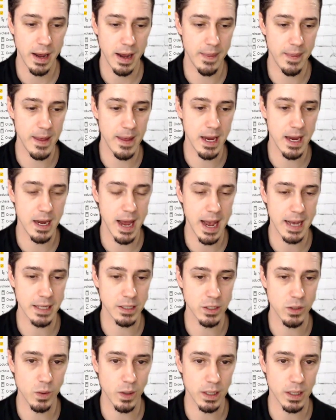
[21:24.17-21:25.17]
And then
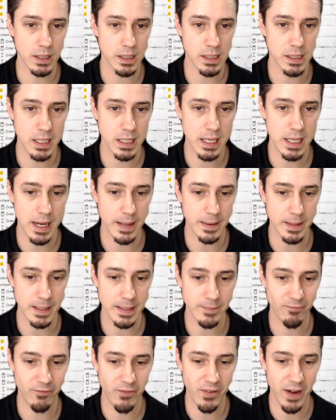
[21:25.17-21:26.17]
as you can see at
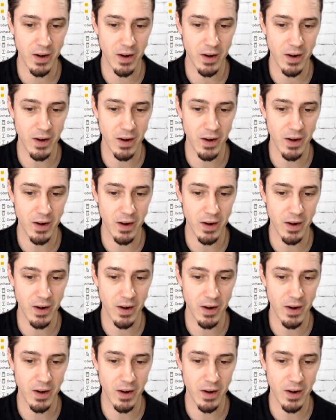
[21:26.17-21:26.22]
the